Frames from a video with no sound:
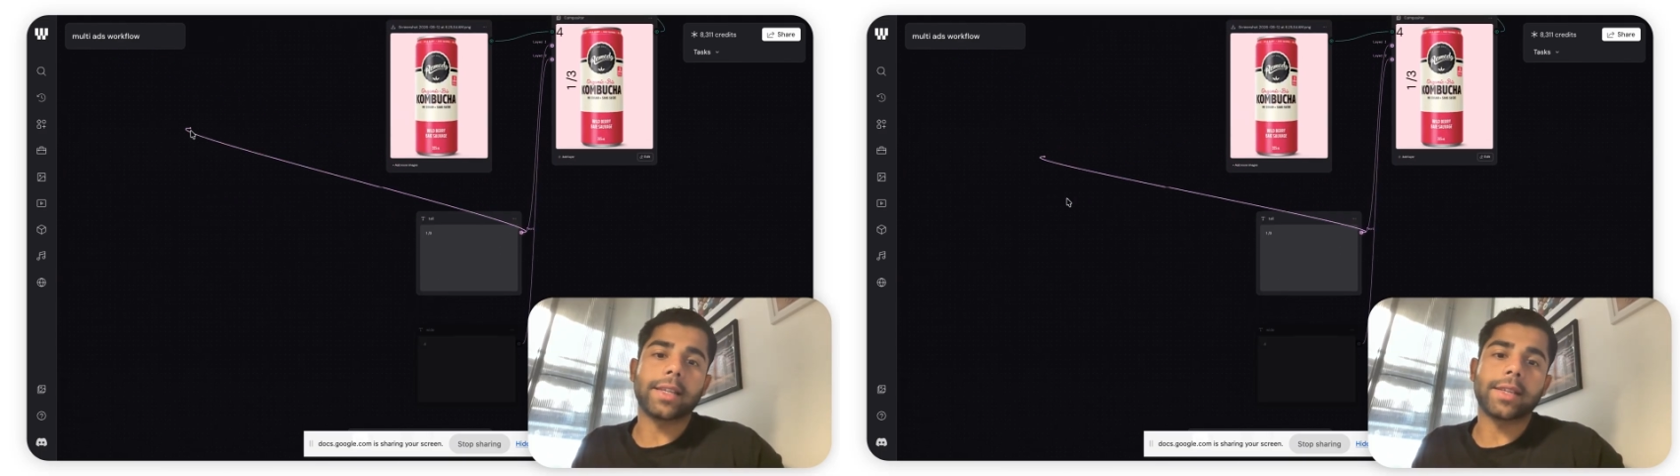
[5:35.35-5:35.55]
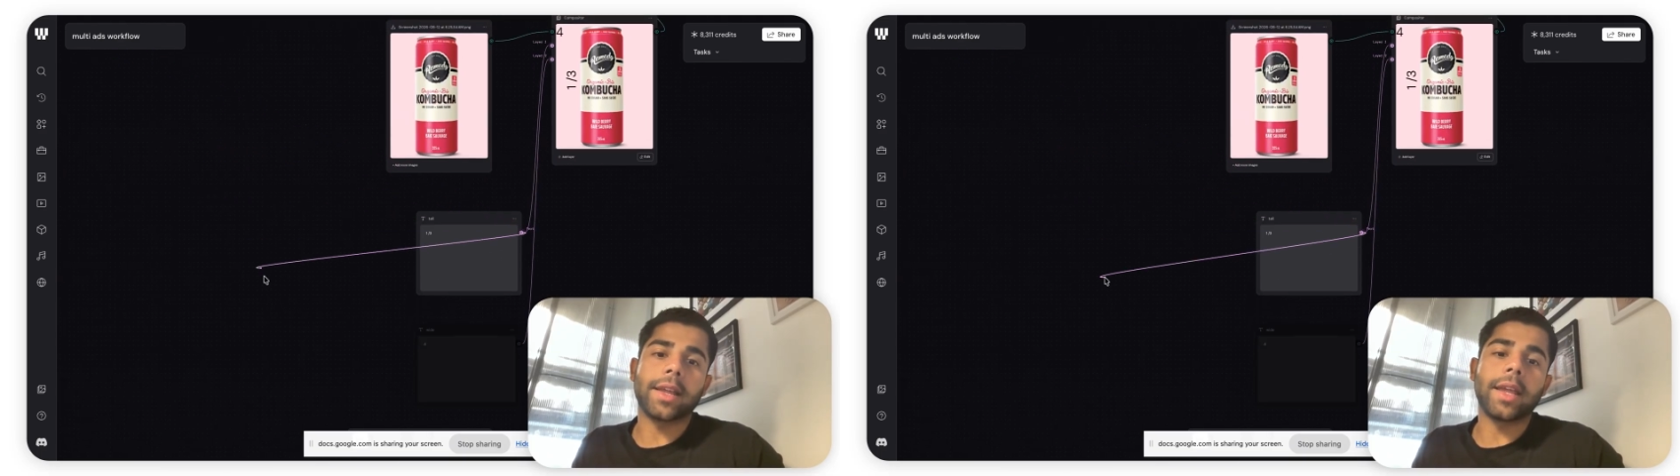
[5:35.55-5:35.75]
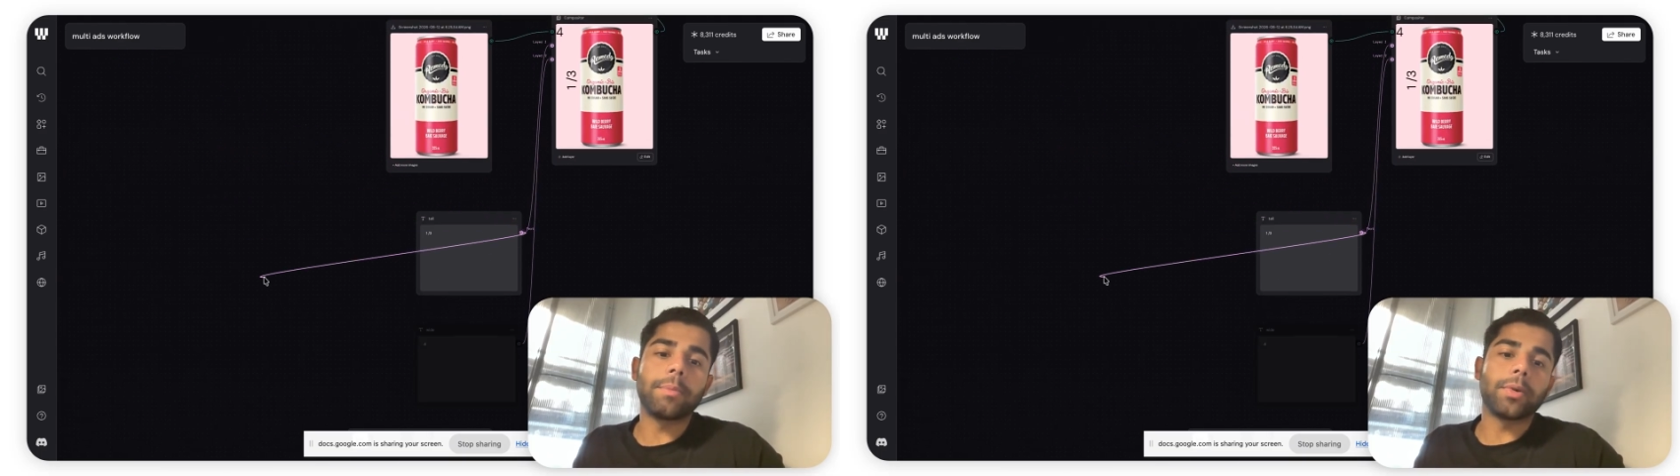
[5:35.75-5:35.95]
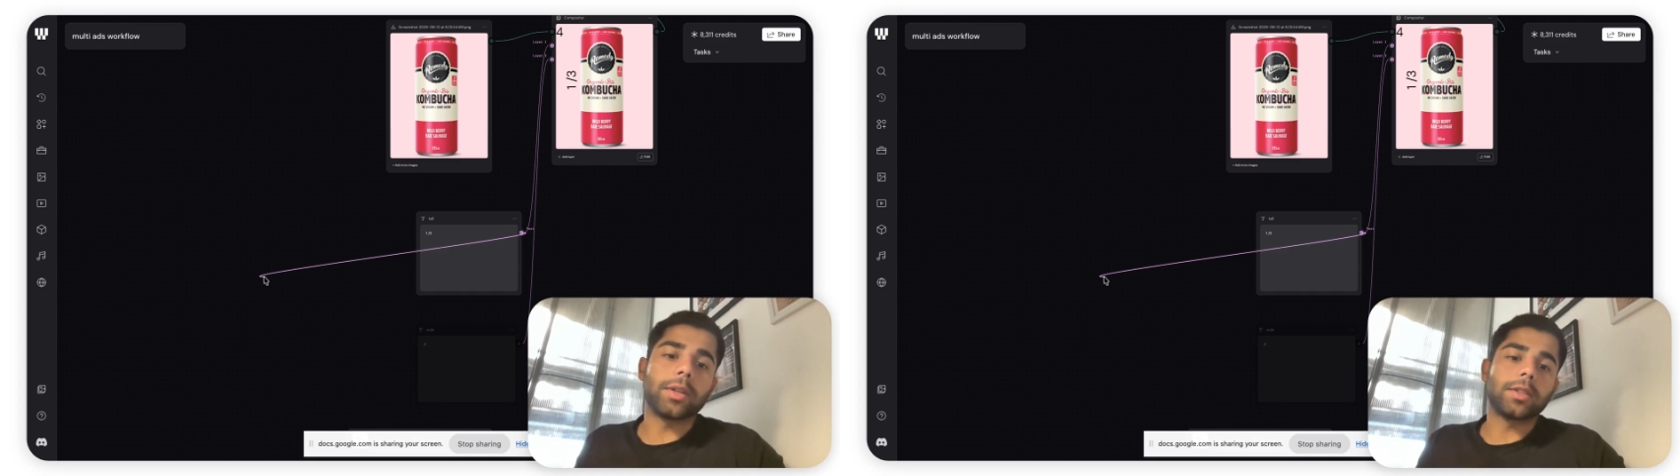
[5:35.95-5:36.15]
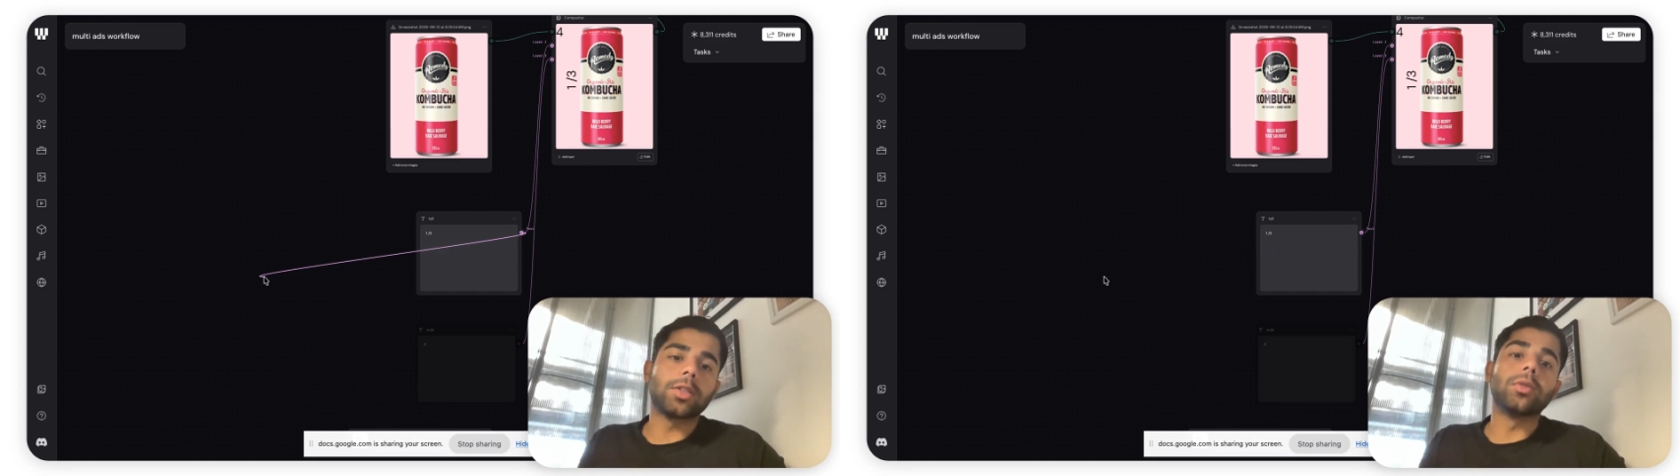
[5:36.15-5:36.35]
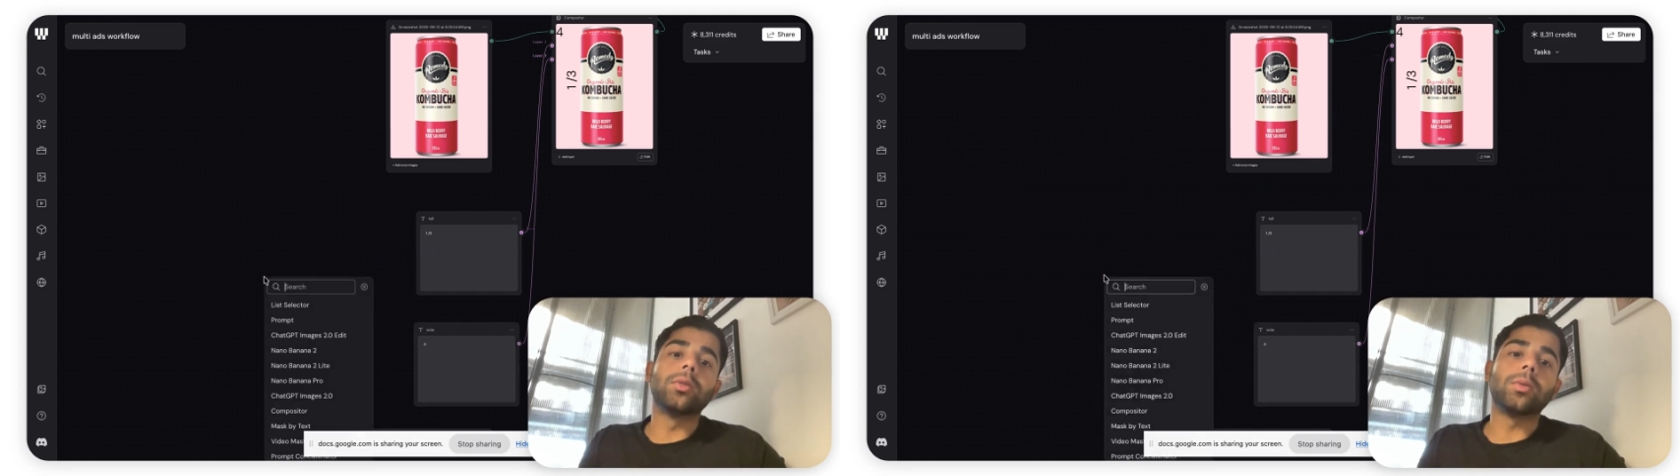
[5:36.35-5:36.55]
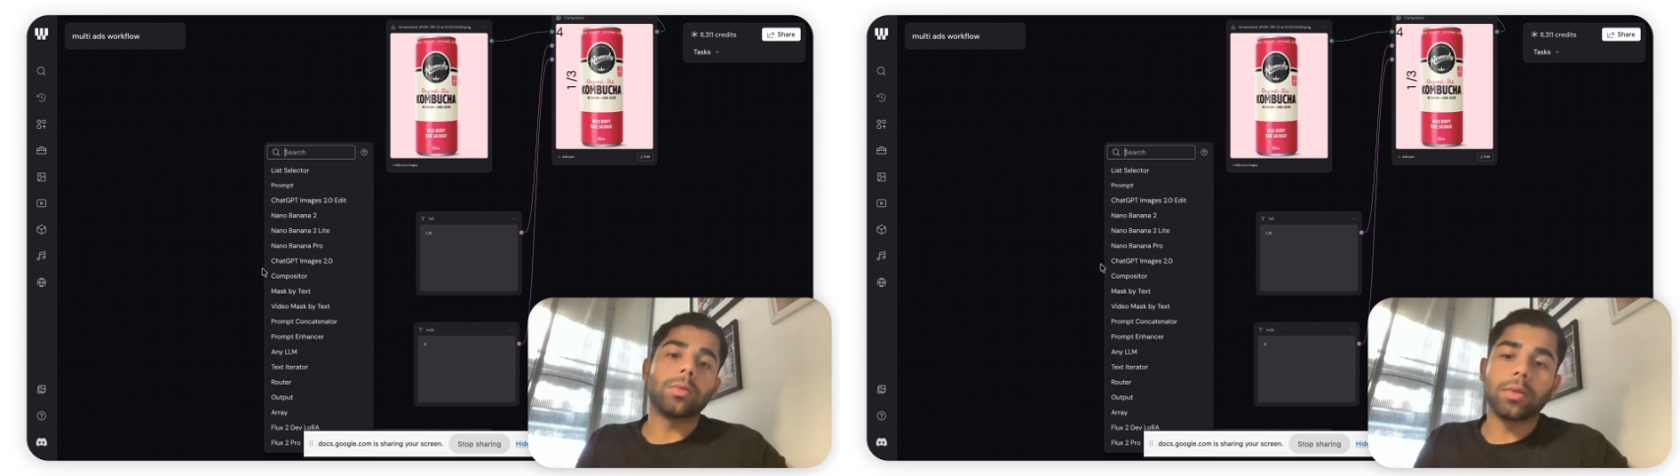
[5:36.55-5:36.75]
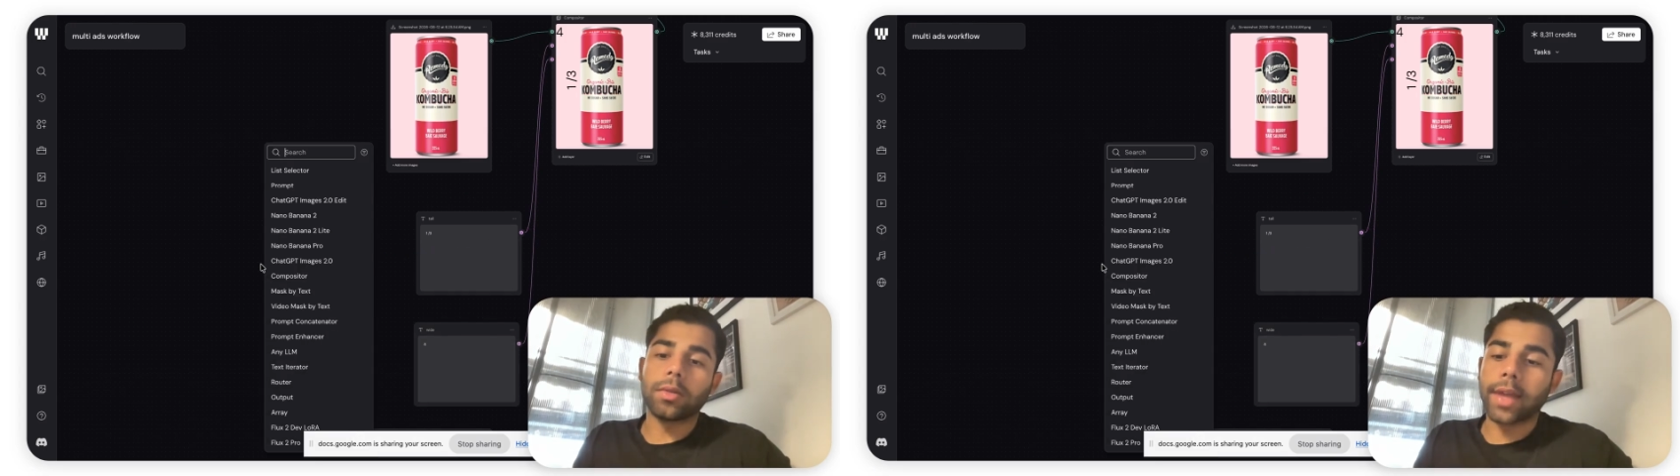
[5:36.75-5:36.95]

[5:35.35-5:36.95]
as an input to